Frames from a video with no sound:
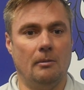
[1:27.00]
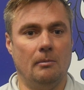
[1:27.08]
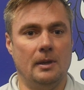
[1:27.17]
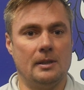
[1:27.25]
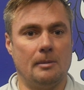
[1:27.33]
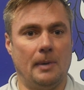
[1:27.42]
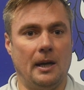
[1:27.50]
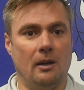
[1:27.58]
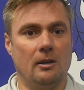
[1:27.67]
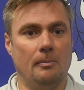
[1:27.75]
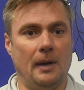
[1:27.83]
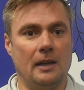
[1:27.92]
it's a pat
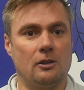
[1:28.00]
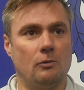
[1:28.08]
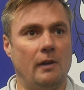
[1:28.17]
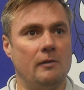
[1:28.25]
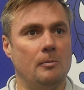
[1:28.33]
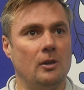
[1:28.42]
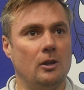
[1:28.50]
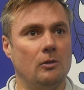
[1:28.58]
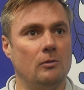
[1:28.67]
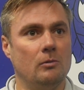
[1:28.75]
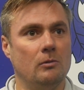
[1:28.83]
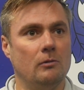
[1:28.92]
on the back to everybody
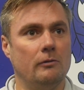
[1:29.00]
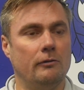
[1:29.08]
who,